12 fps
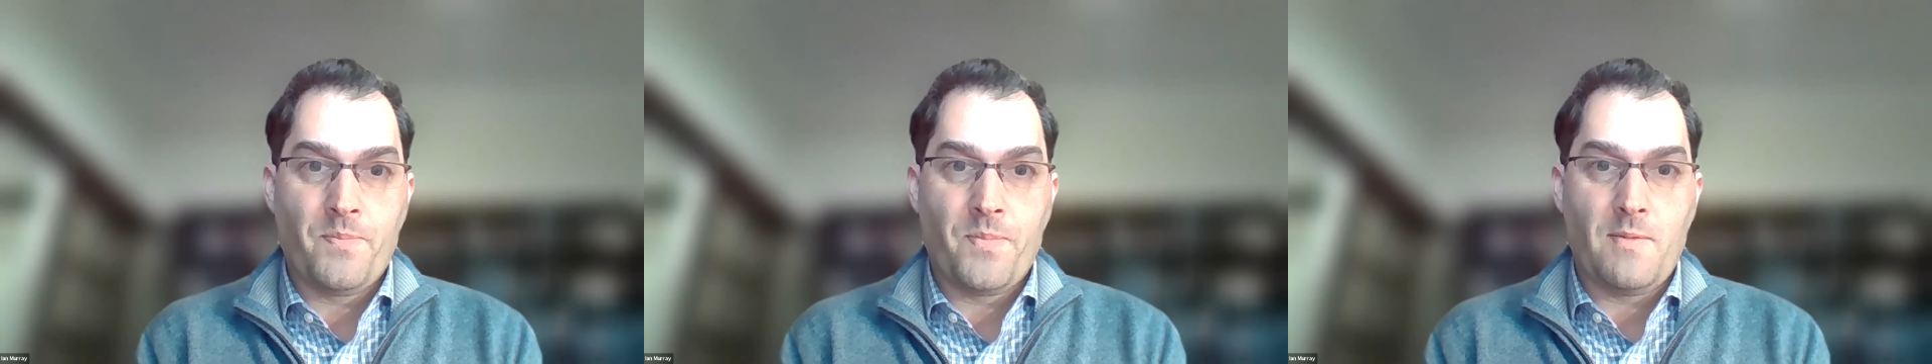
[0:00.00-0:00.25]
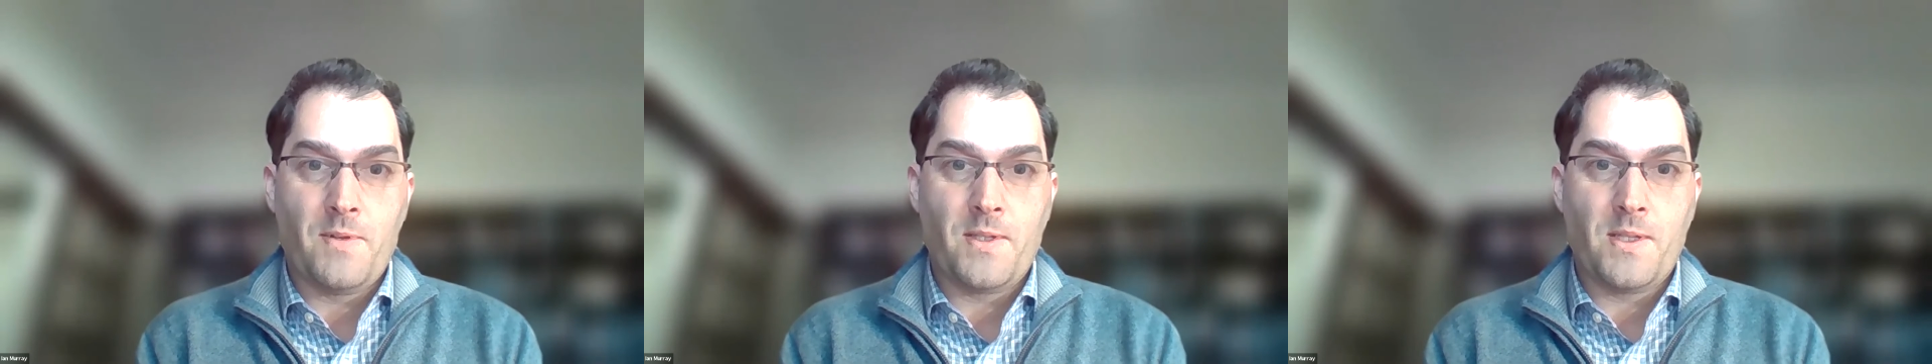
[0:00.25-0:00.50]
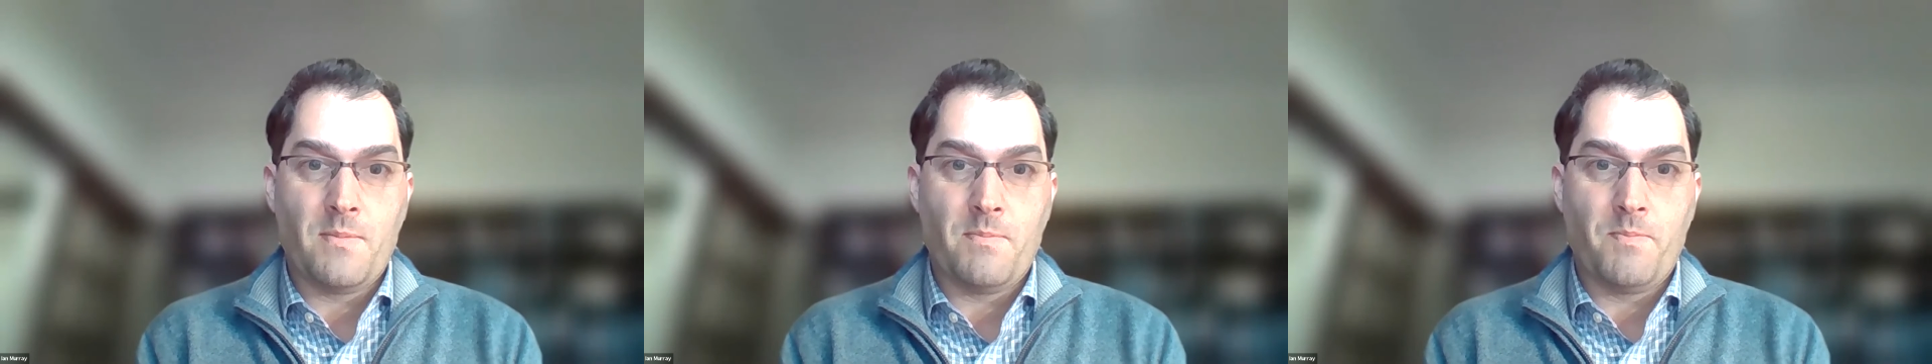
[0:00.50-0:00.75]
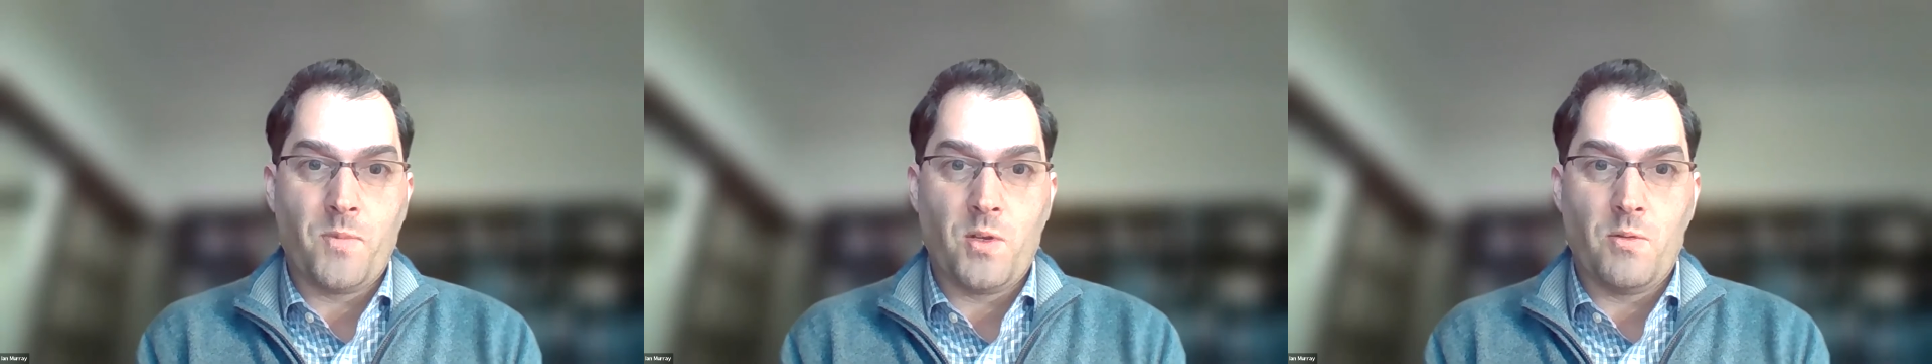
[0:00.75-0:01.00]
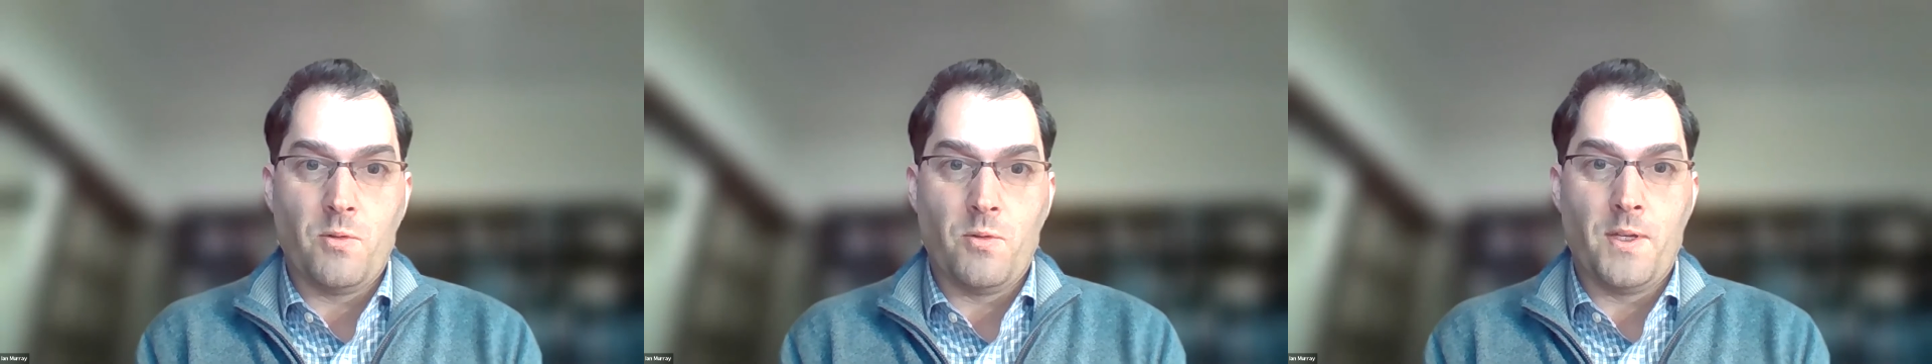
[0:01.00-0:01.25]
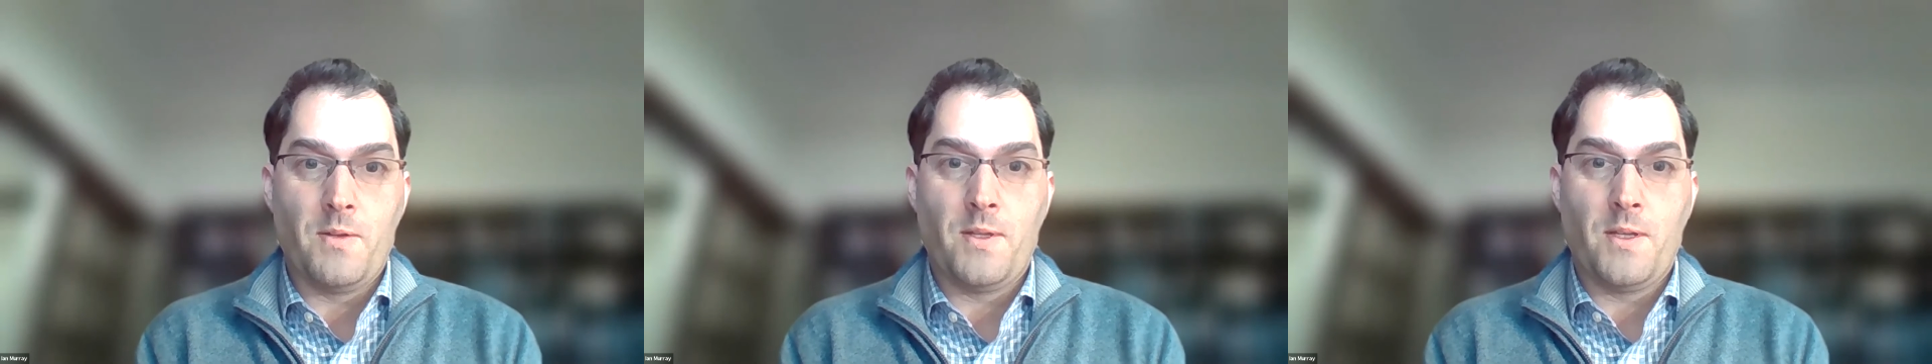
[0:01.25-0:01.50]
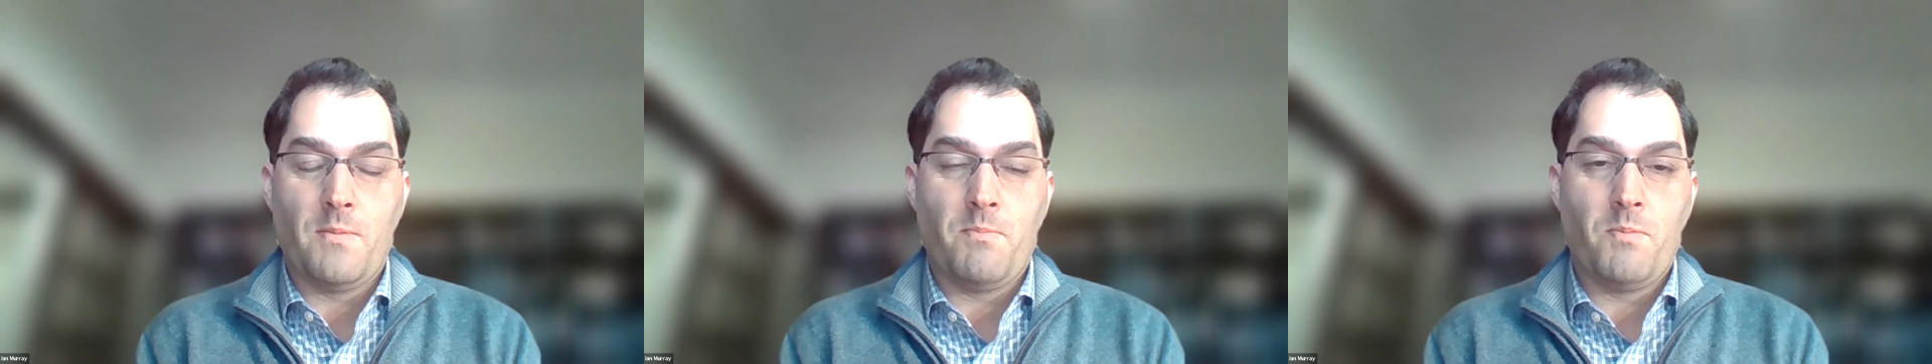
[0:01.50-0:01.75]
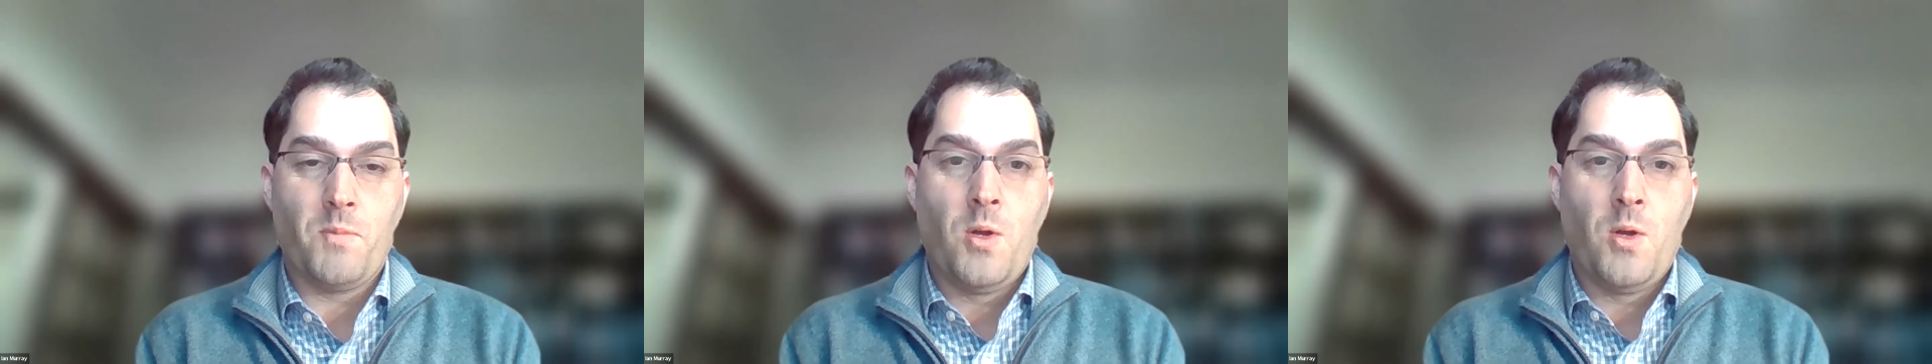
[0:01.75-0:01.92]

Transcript: give it some, or the